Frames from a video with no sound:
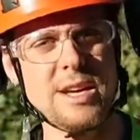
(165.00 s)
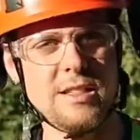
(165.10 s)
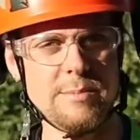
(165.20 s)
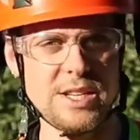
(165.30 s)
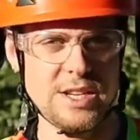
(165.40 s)

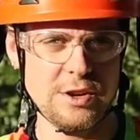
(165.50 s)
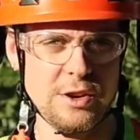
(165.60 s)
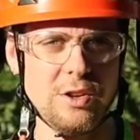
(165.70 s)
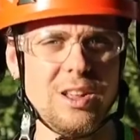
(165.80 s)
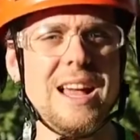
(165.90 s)
in the
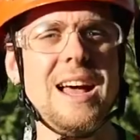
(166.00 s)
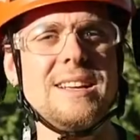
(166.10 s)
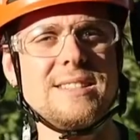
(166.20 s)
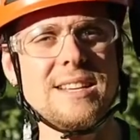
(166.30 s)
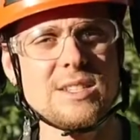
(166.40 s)
material,
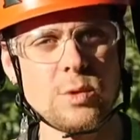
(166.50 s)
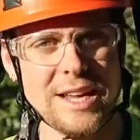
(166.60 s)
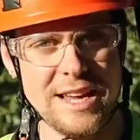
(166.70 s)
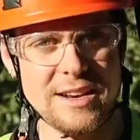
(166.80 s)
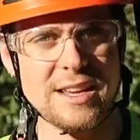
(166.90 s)
as this
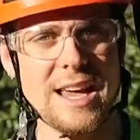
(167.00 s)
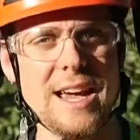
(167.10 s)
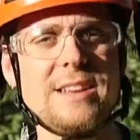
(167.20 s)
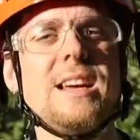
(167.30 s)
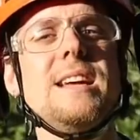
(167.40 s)
would
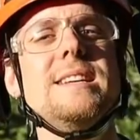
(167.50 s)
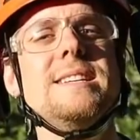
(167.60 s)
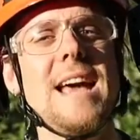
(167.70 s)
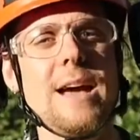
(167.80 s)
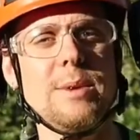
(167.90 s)
indicate
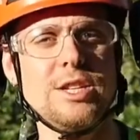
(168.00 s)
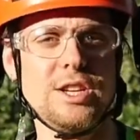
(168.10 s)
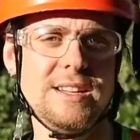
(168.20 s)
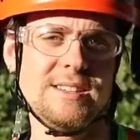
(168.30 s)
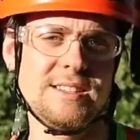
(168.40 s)

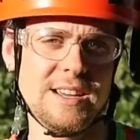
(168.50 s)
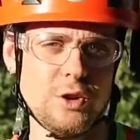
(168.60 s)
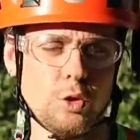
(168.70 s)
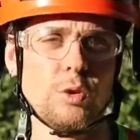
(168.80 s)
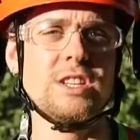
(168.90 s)
damage and
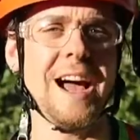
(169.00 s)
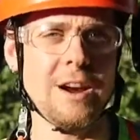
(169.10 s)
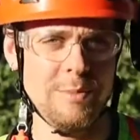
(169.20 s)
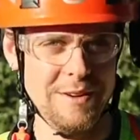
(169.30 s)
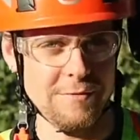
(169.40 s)
signal
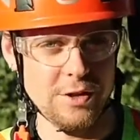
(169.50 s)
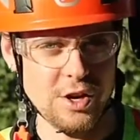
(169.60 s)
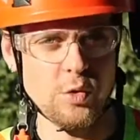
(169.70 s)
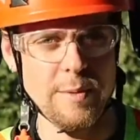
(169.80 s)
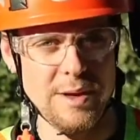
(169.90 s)
retirement for the
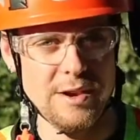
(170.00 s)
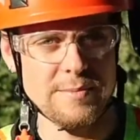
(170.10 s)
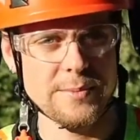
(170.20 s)
equipment.